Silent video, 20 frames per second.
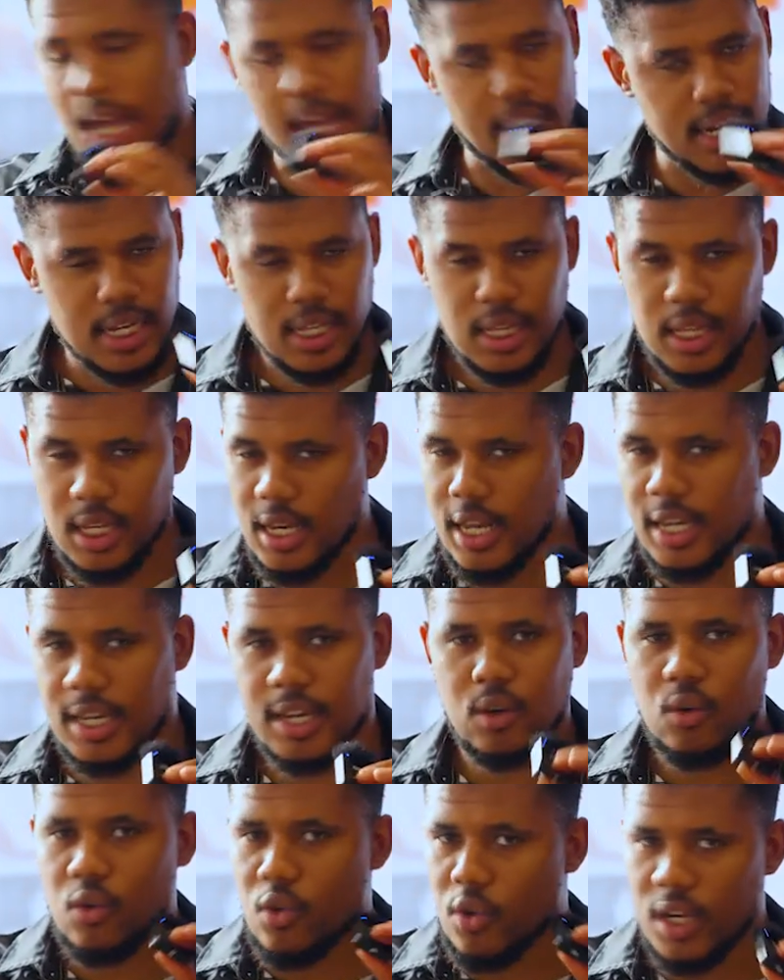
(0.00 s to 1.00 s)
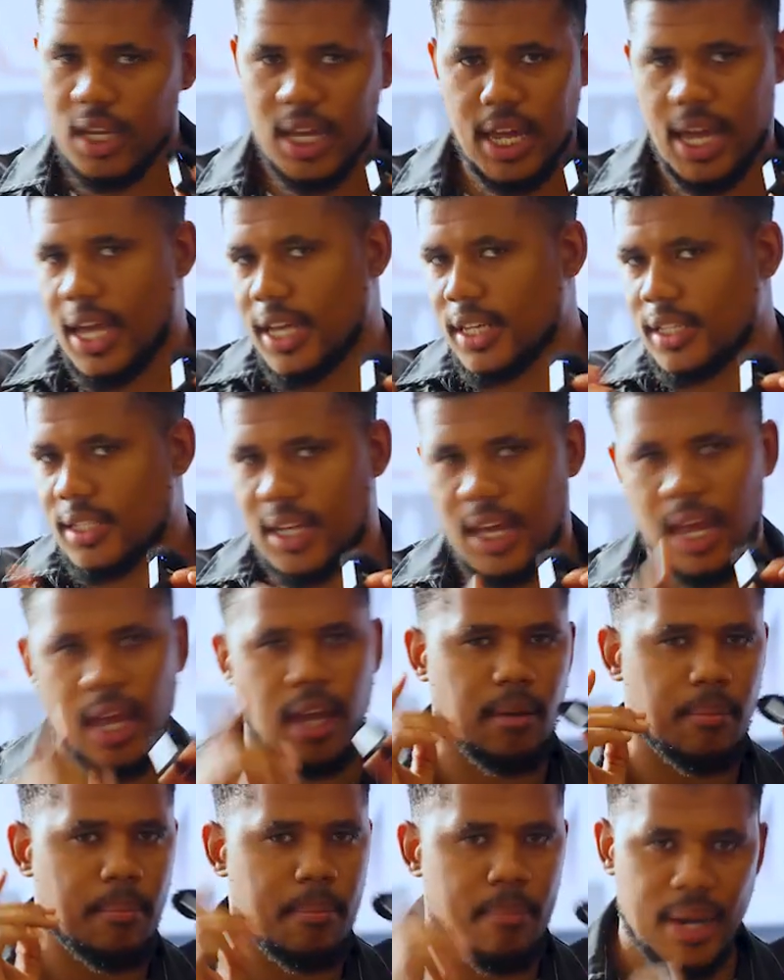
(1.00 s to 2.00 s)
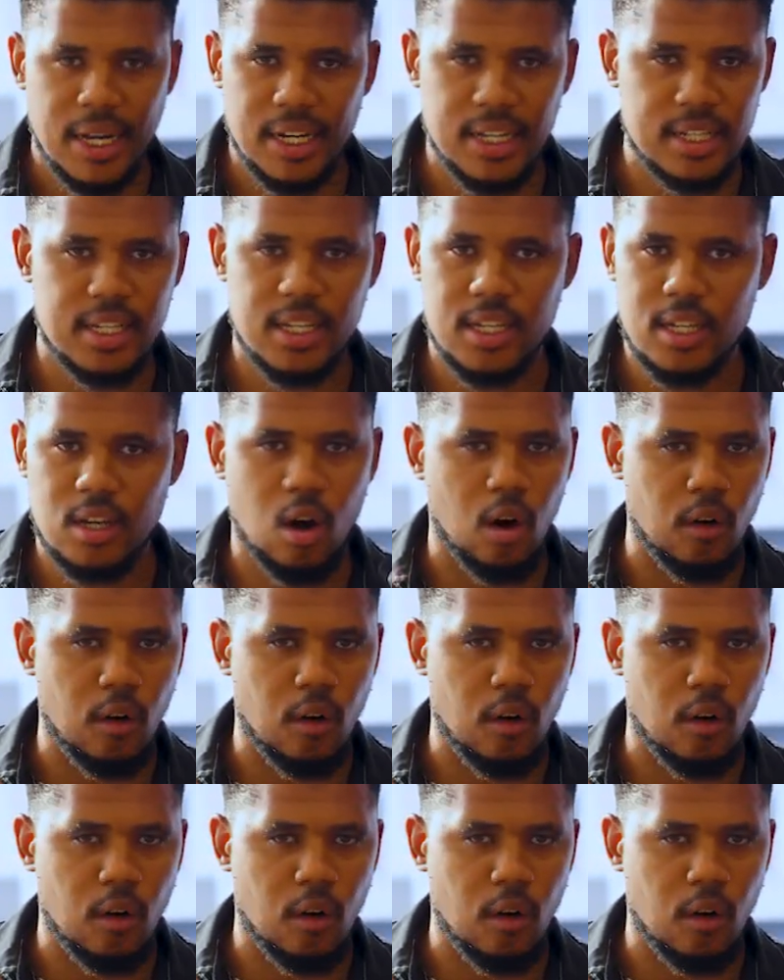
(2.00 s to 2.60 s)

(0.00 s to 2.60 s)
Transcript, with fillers: Anything that can create a melody